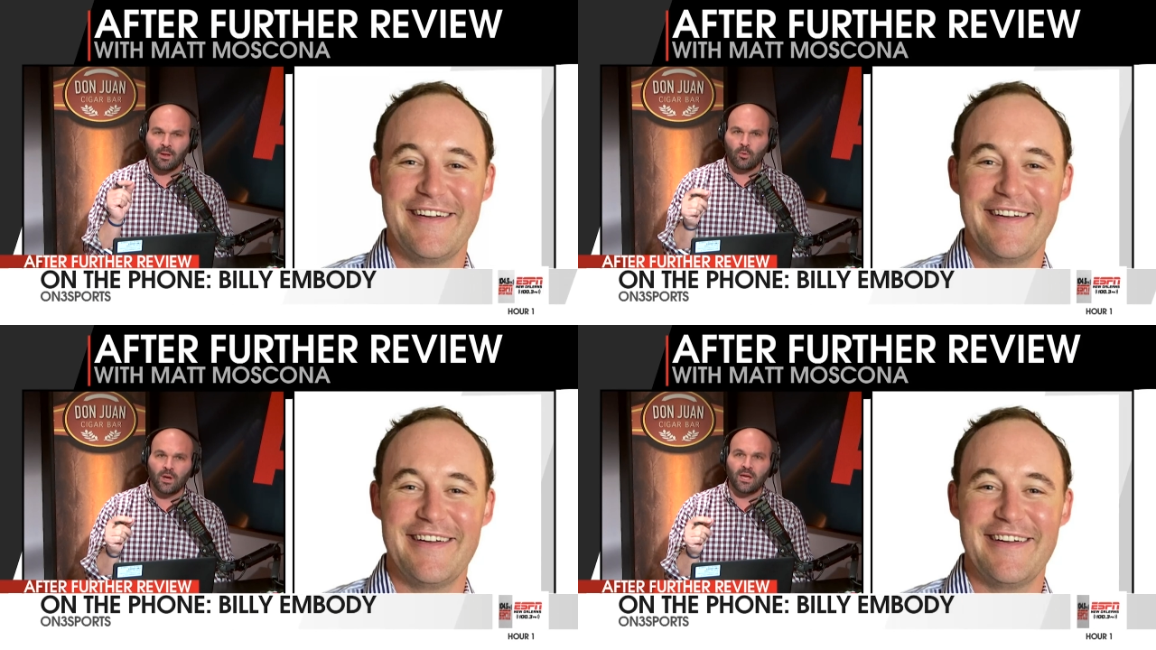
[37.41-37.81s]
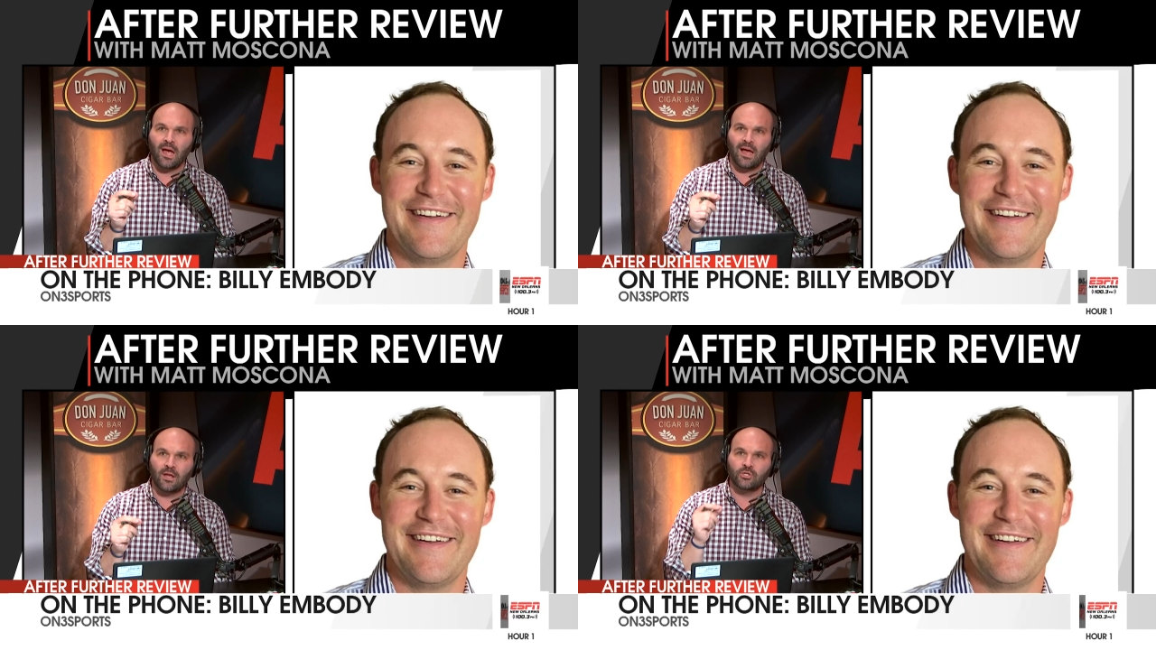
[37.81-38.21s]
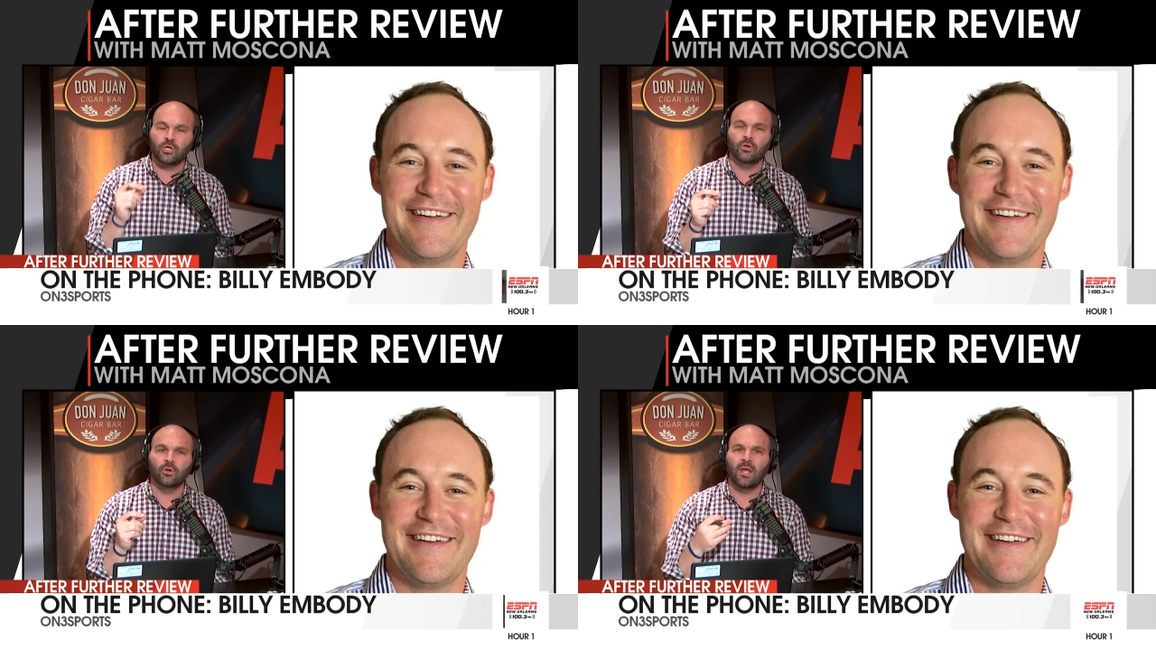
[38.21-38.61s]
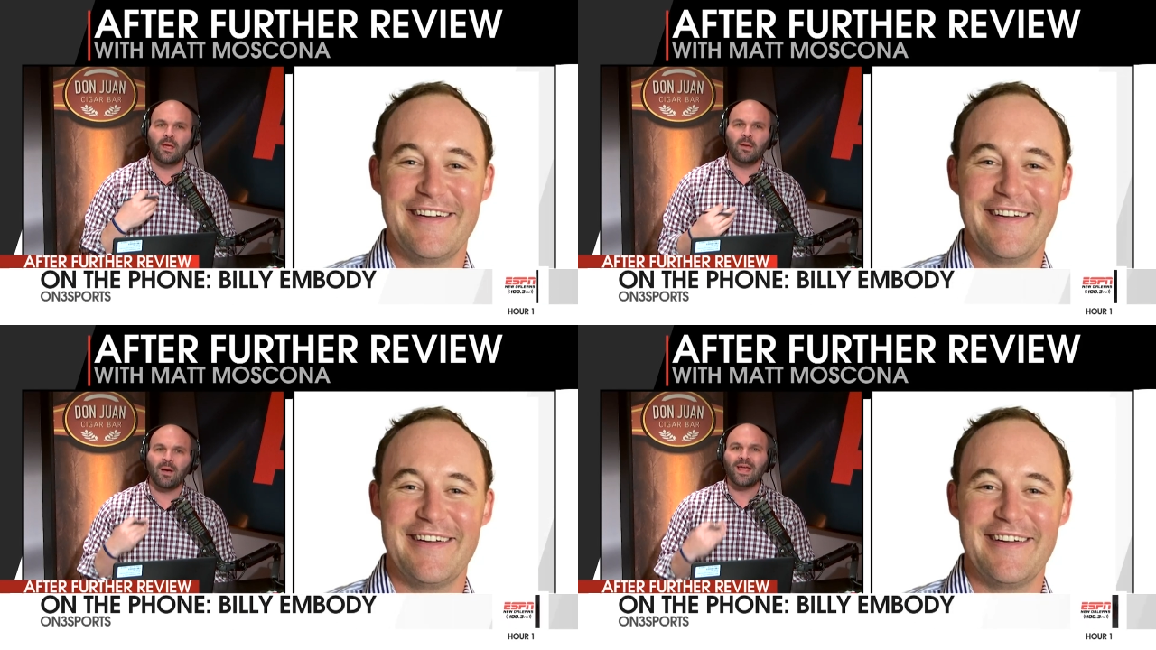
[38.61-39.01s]
Speaker 1: By the way, do,
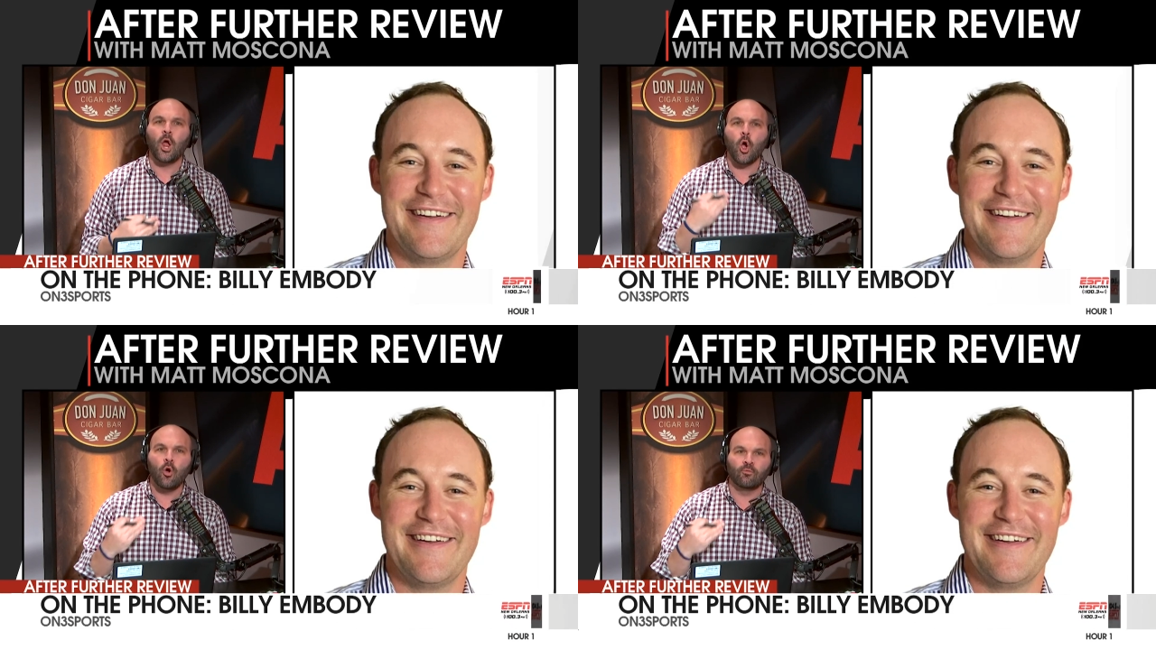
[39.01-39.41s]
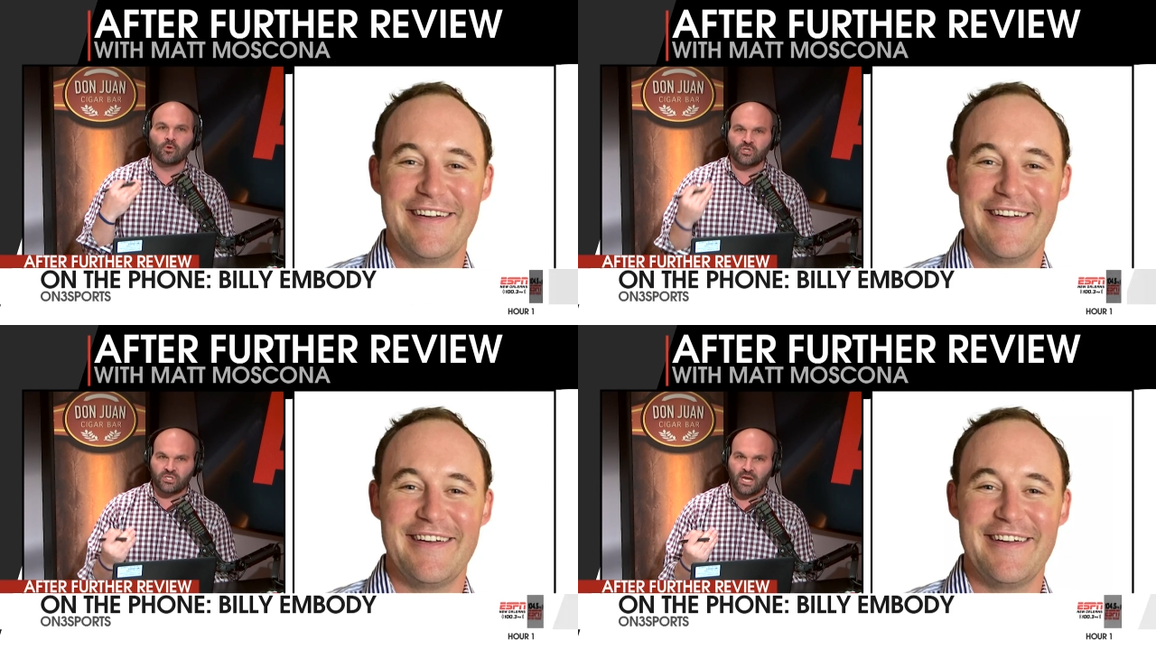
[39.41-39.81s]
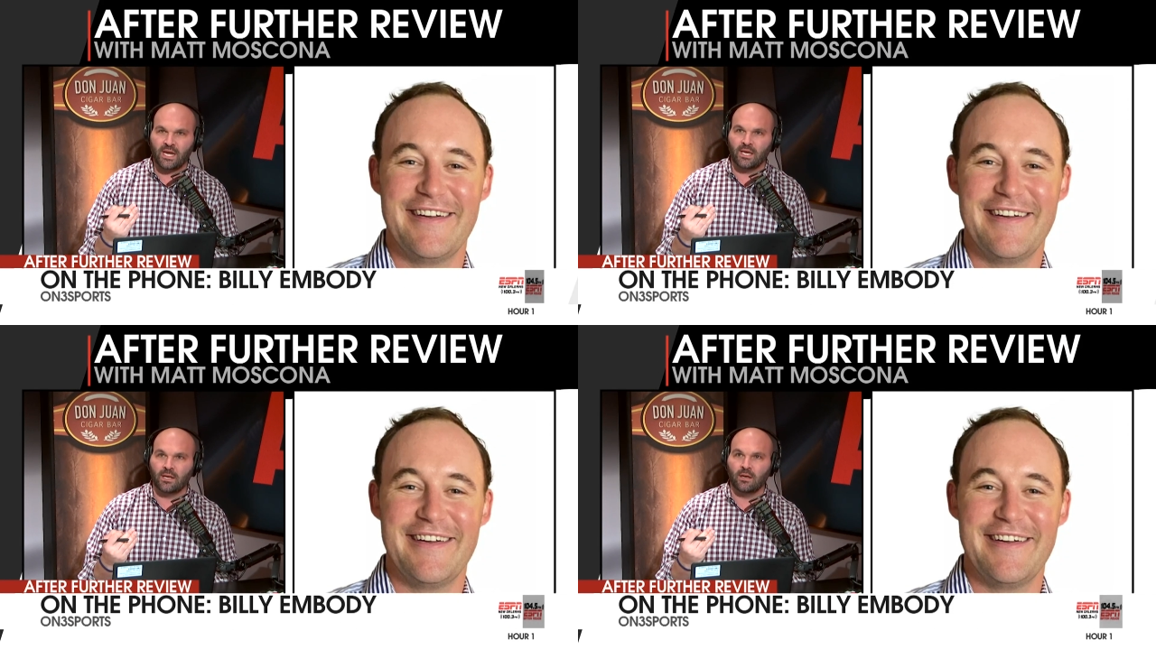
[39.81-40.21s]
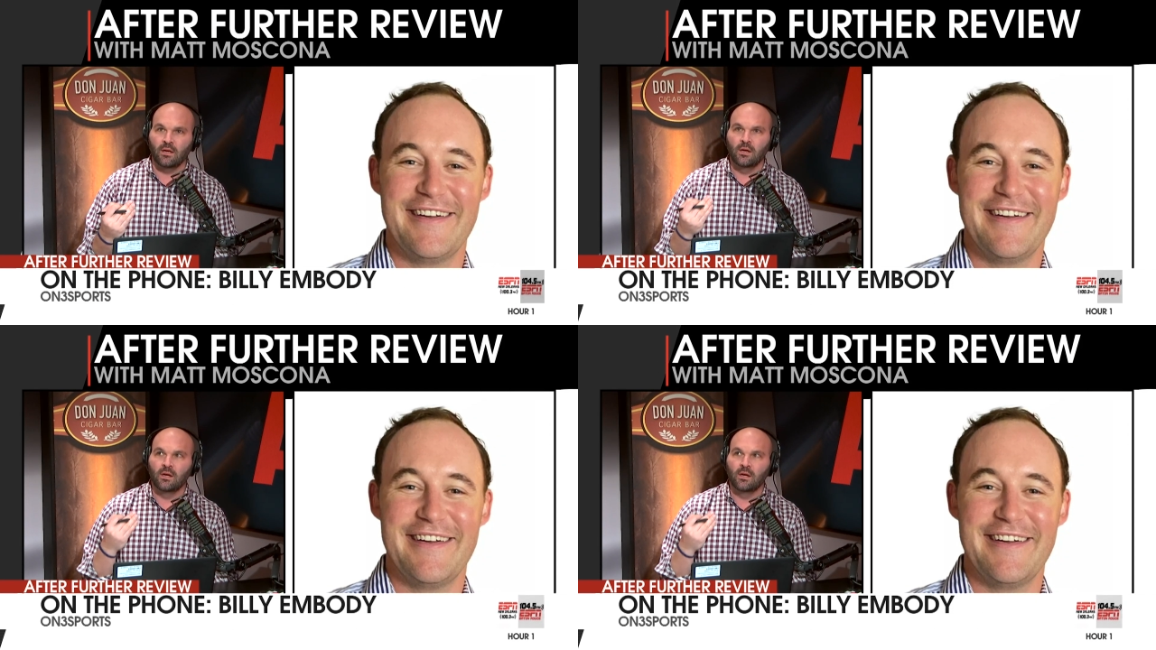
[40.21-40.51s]
am I overstating